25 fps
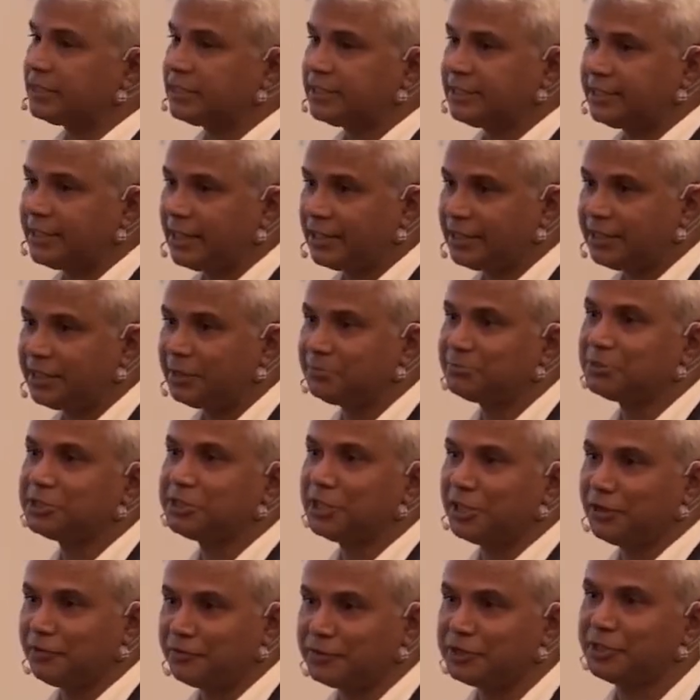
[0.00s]
and set
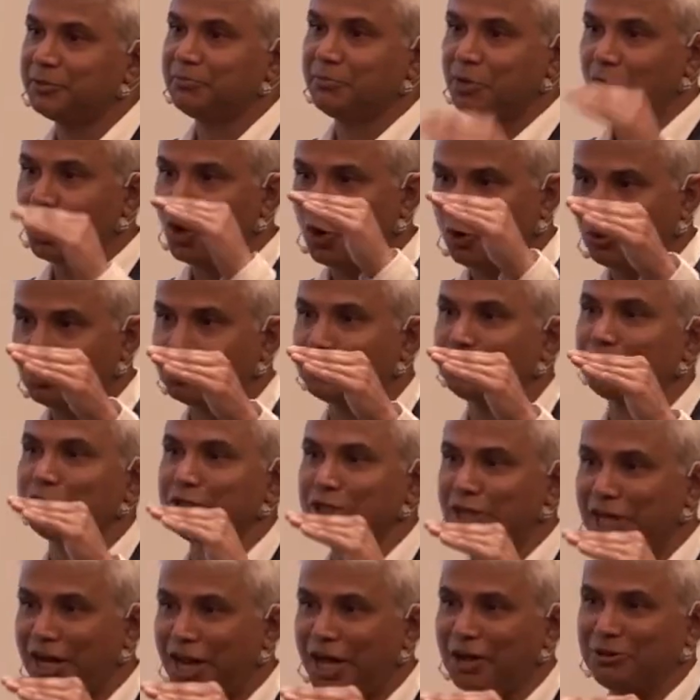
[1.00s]
themselves some goals
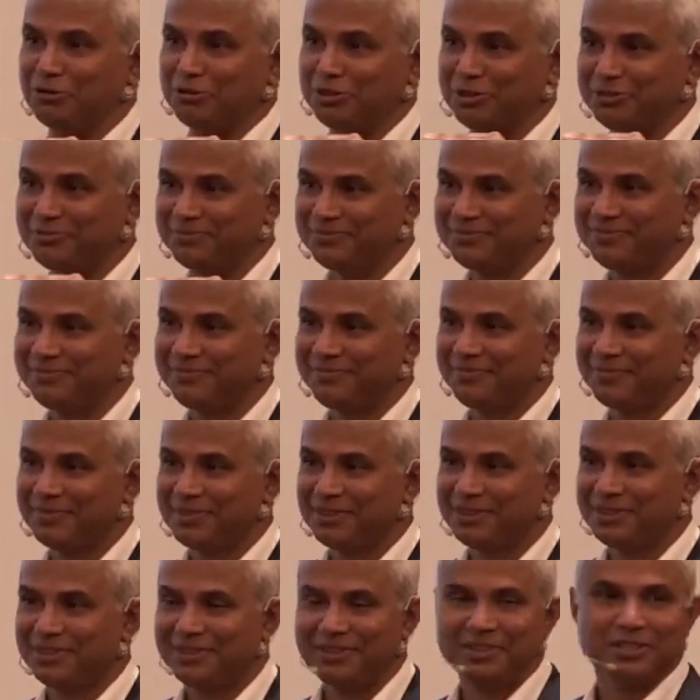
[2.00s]
for the cloud.
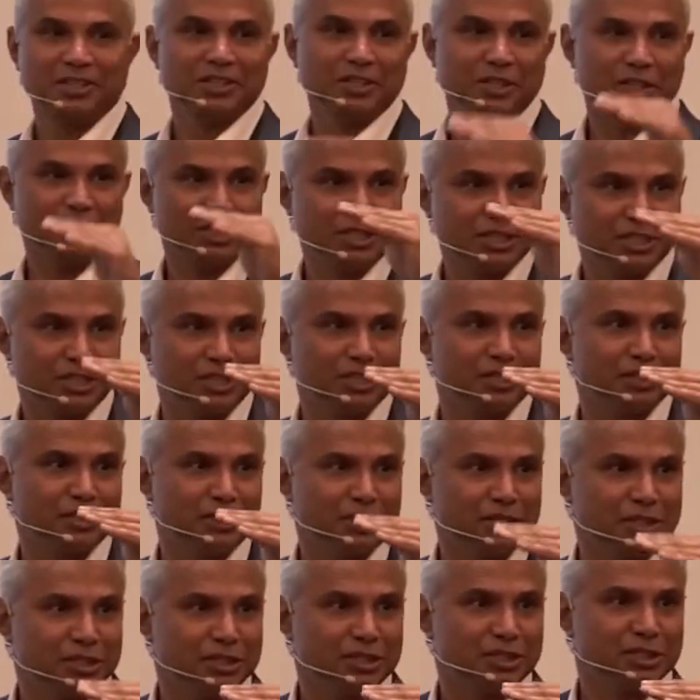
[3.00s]
This
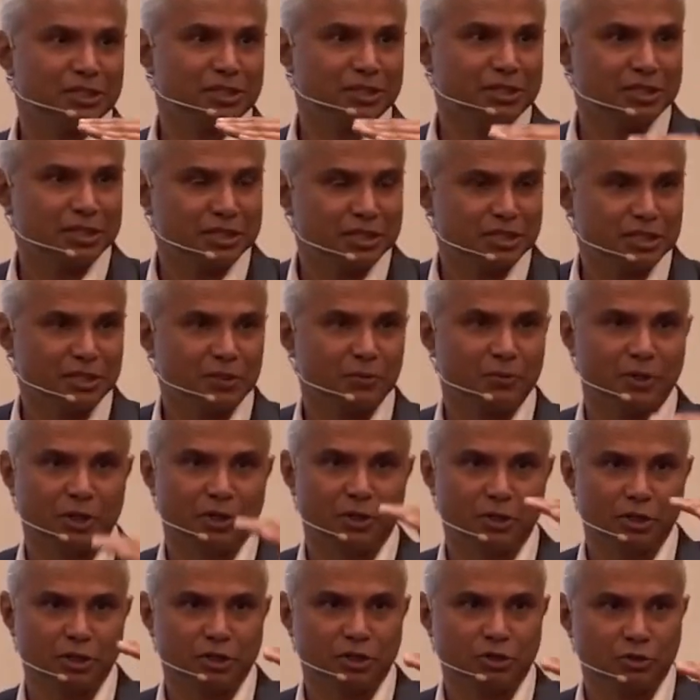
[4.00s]
year, we're
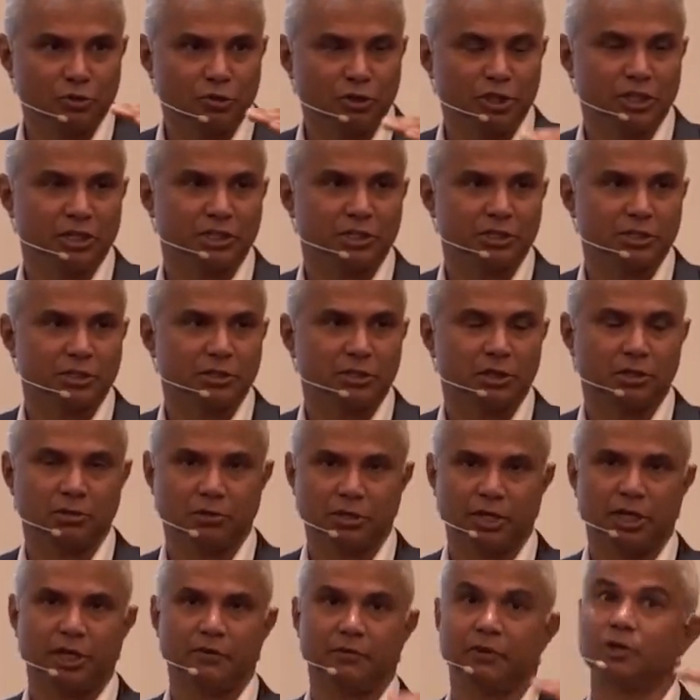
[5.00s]
going to do this.
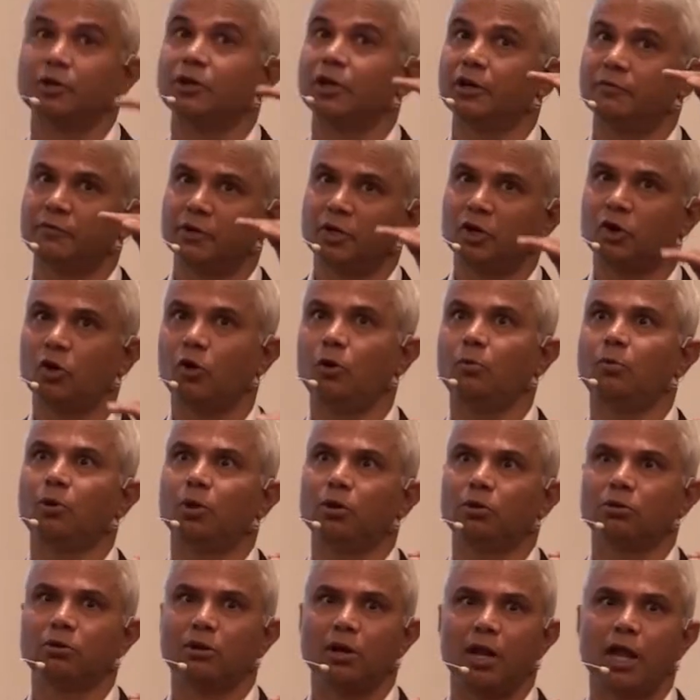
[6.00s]
Okay, we're going to have a
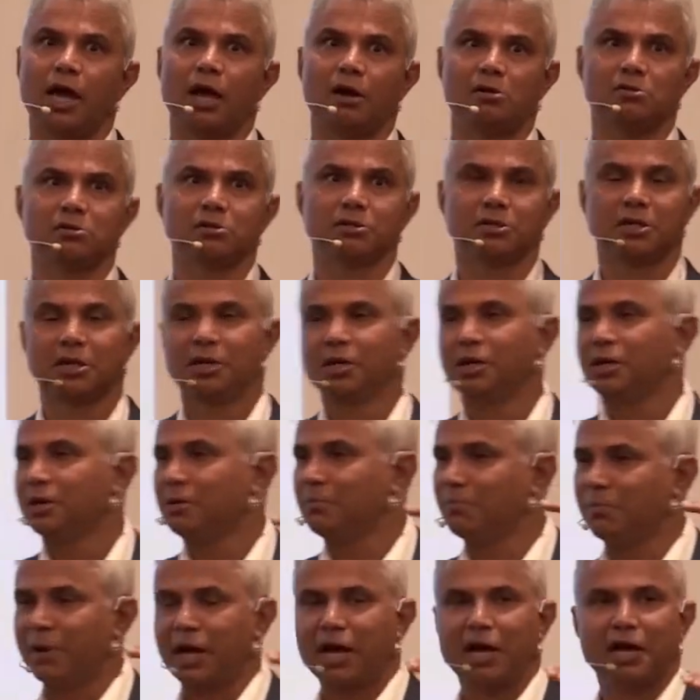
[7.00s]
COBOL cloud
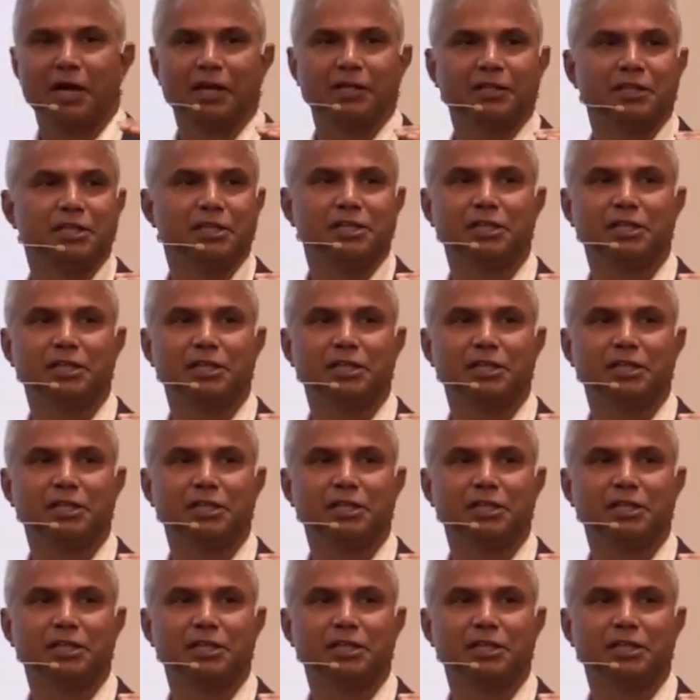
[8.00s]
by